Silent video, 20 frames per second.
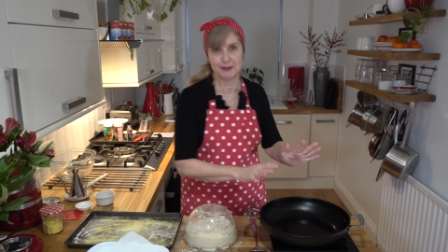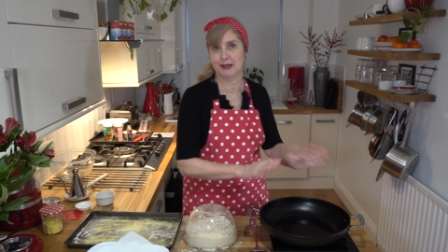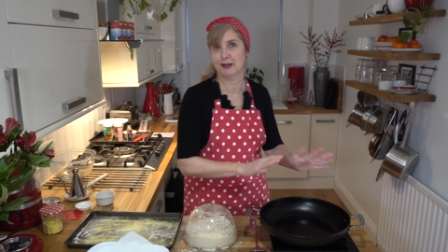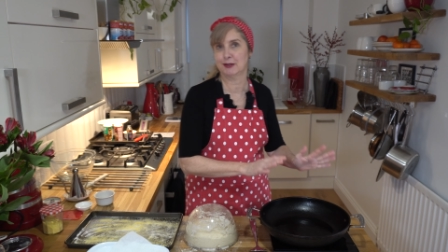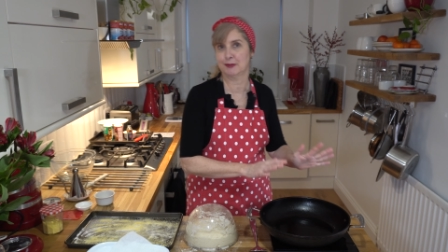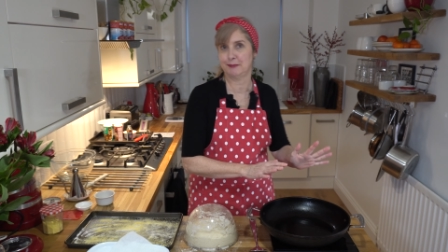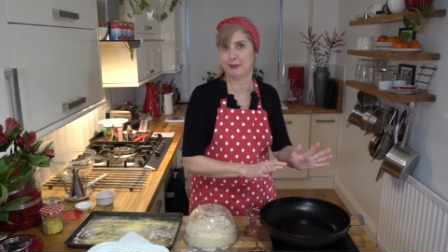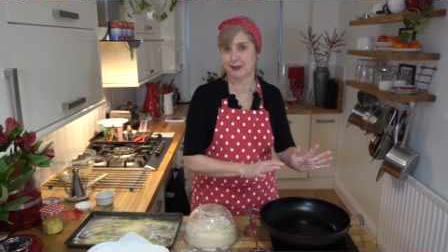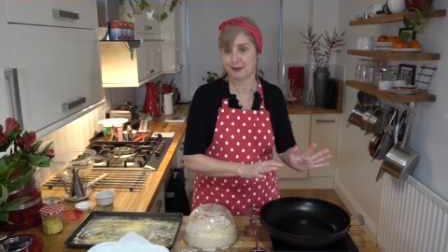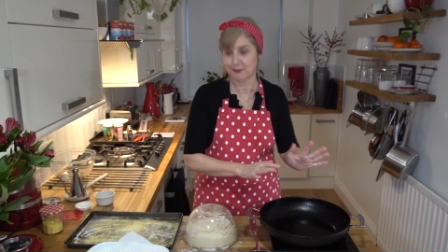a
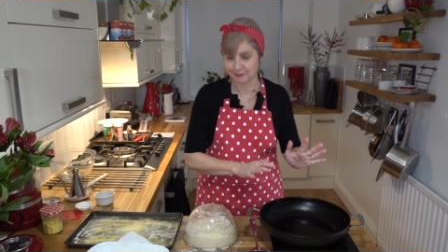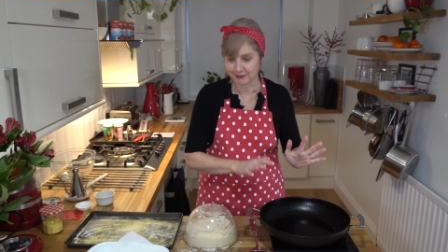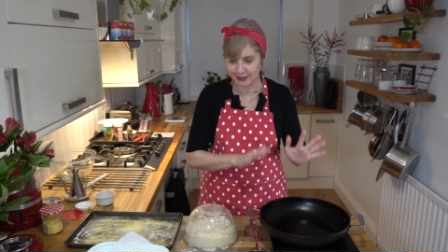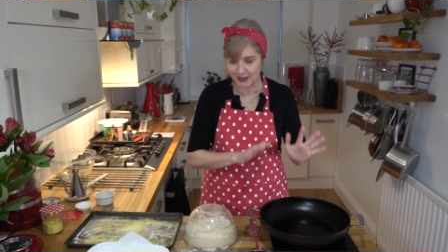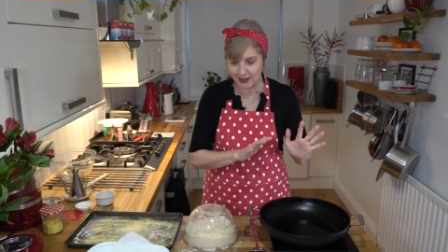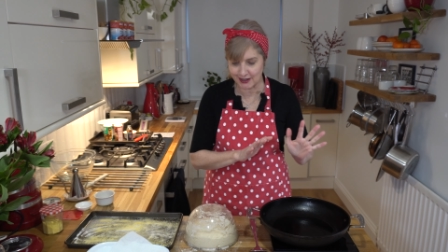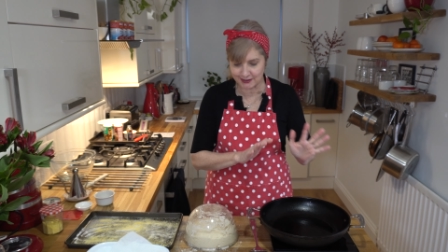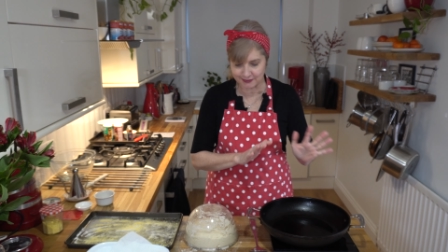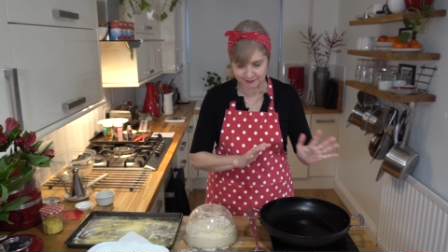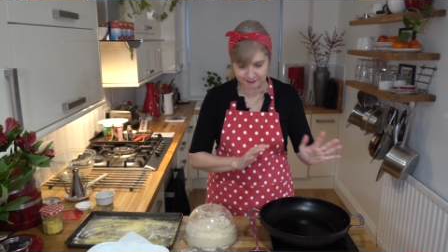little bit of an
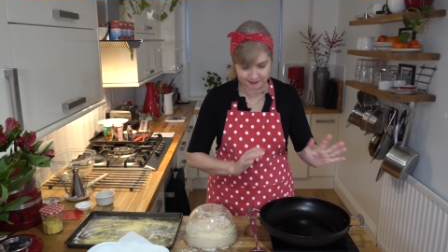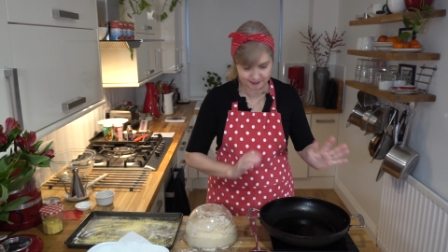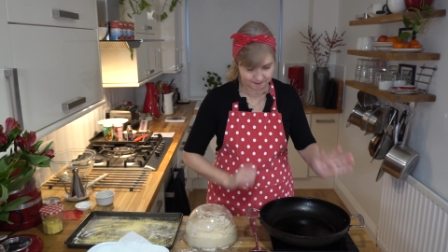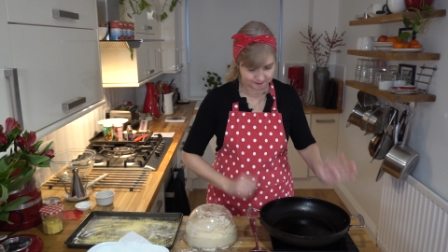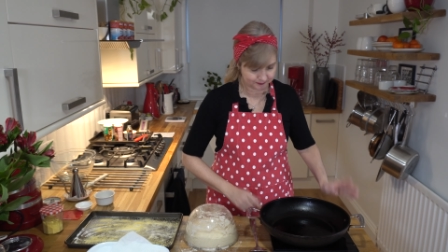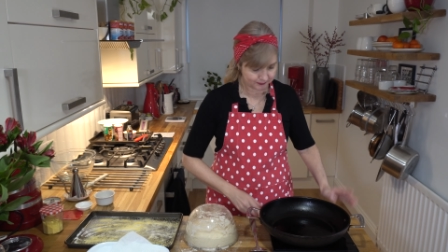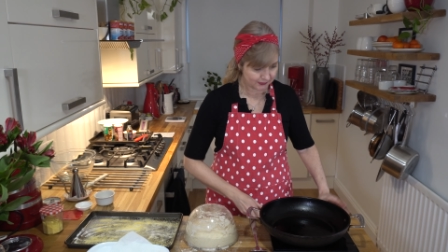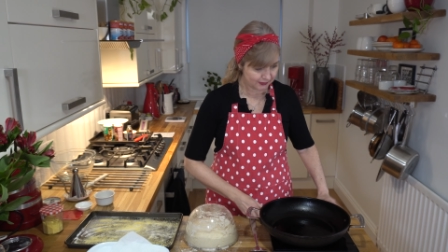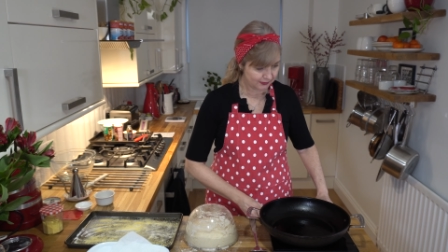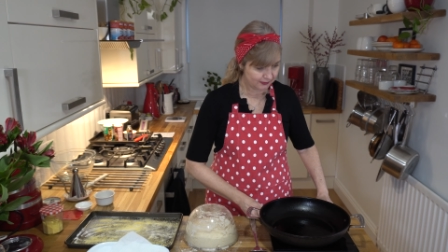eye on it.
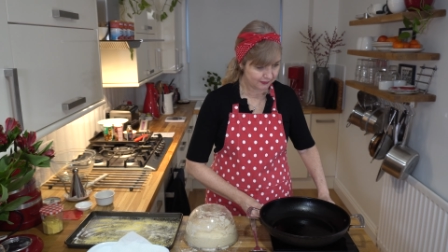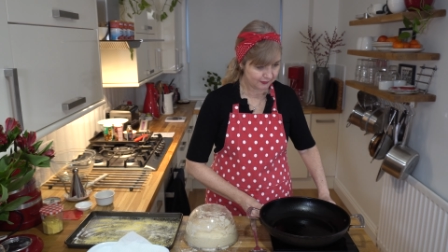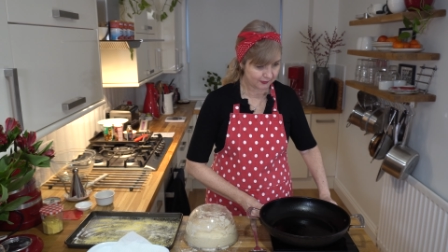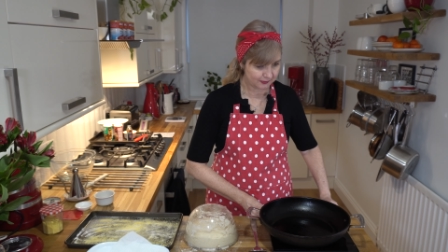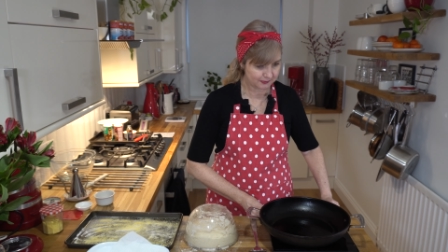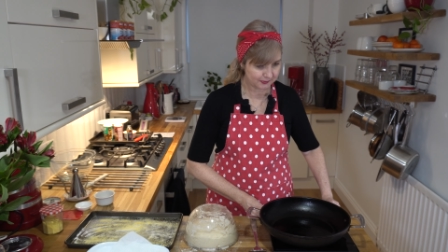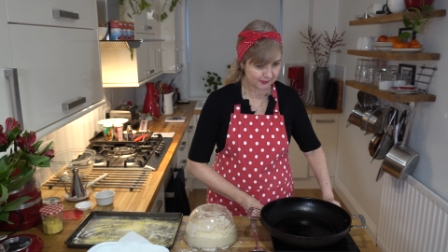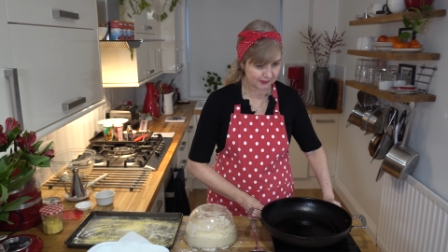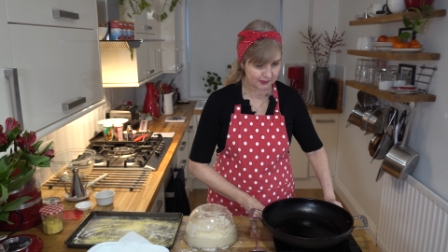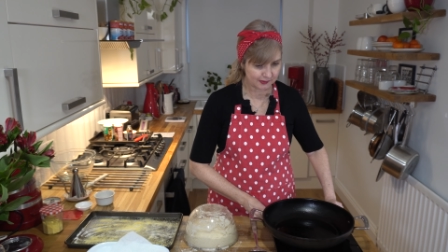So
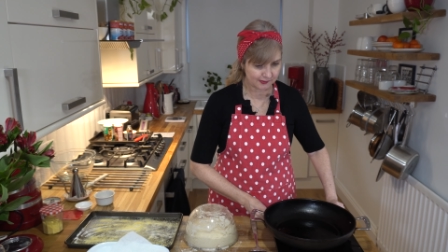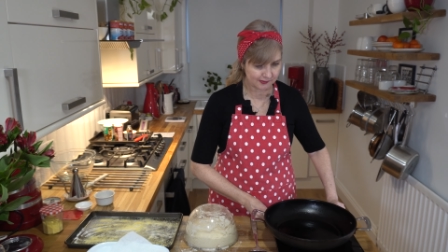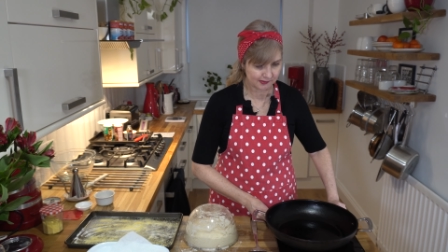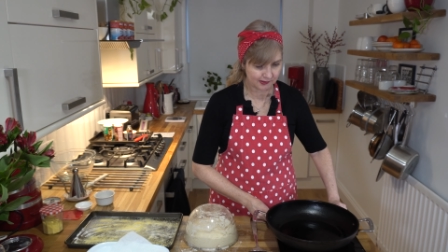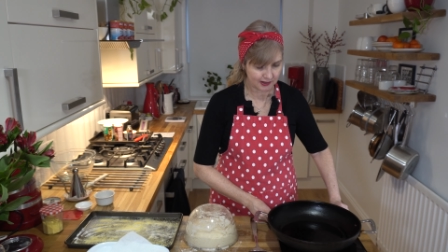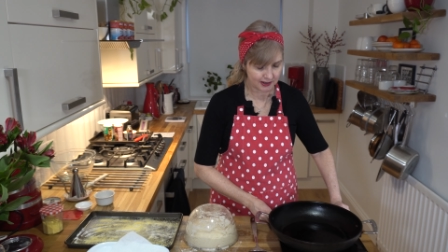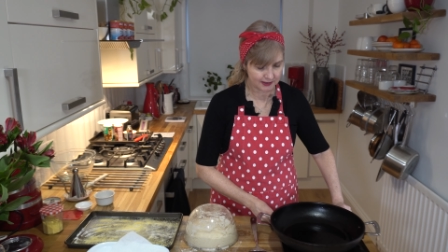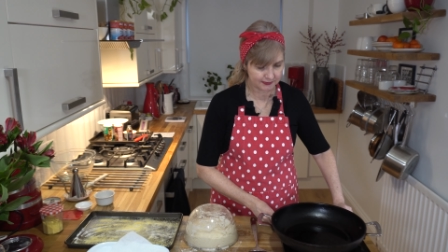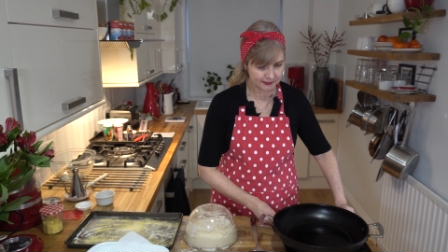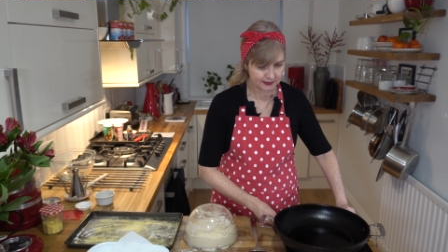I'm just going to
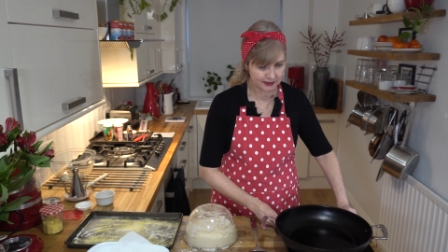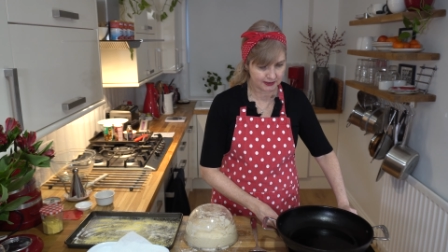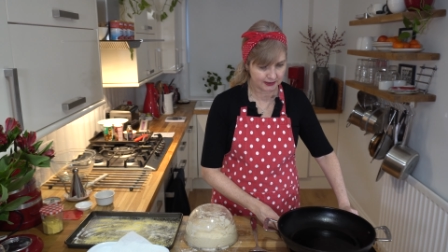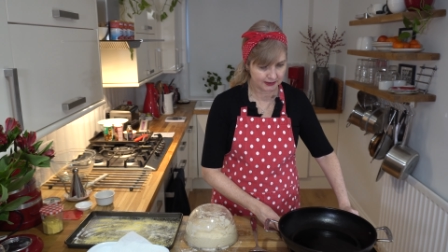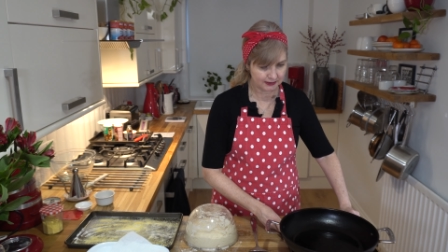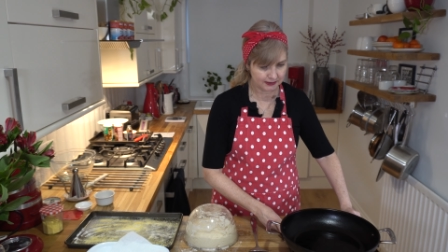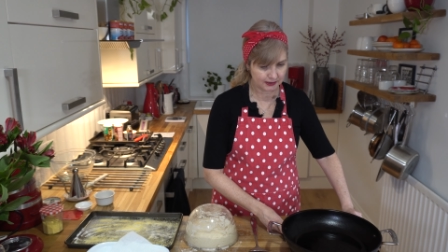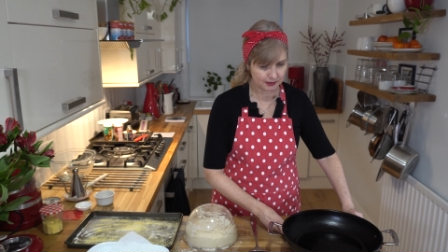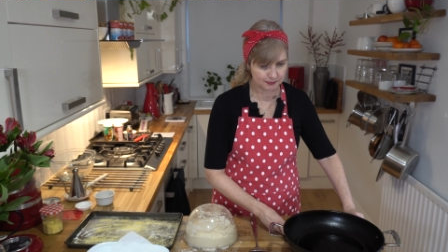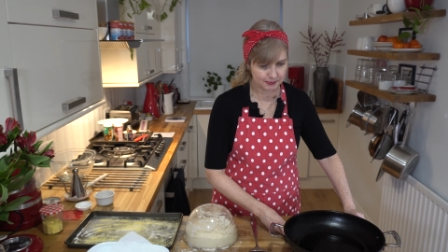slide that a
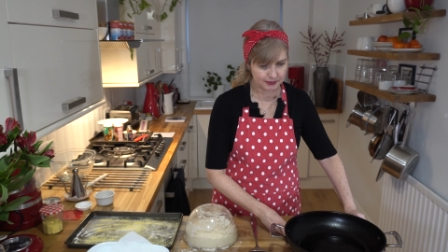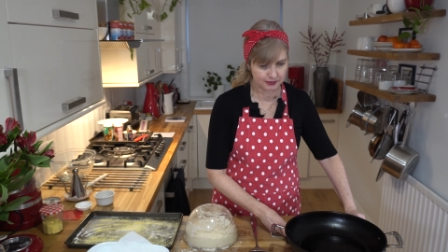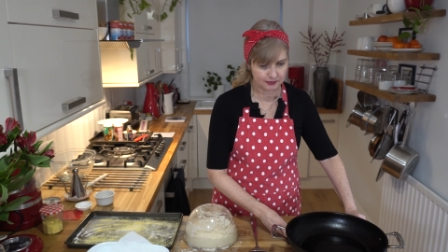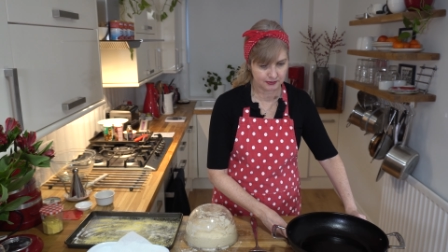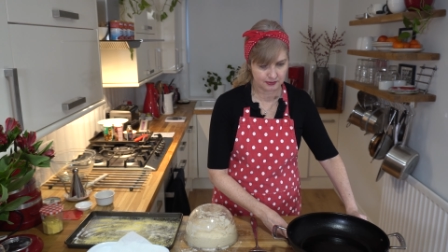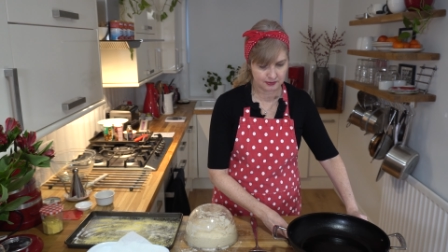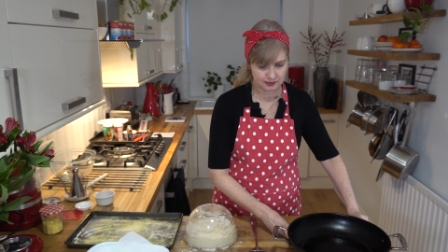little bit